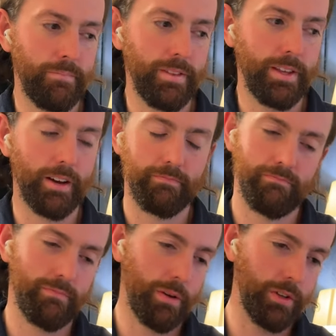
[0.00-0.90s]

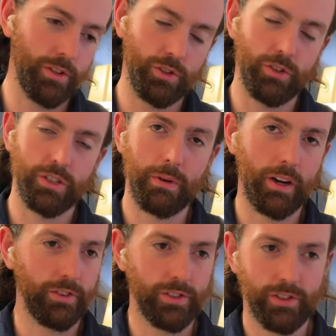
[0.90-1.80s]
mean, there's always a
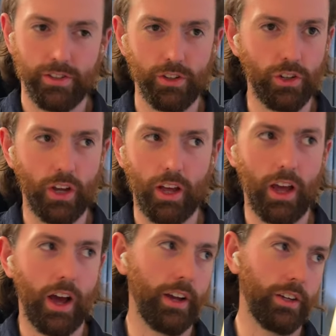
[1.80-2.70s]
balance.
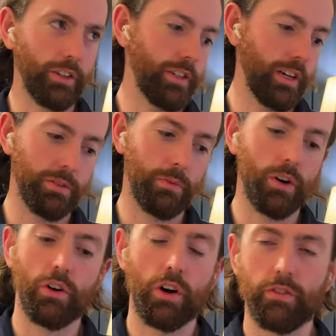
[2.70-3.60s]
I could take
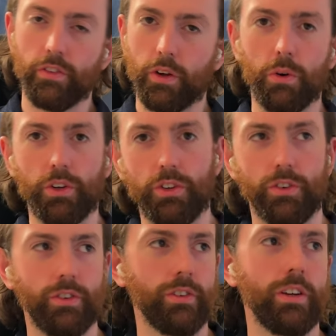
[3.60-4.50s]
tomorrow off if I wanted to,
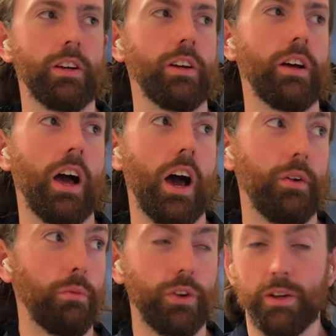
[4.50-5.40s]
and
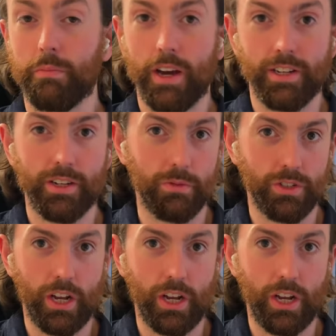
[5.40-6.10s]
it wouldn't impact anyone's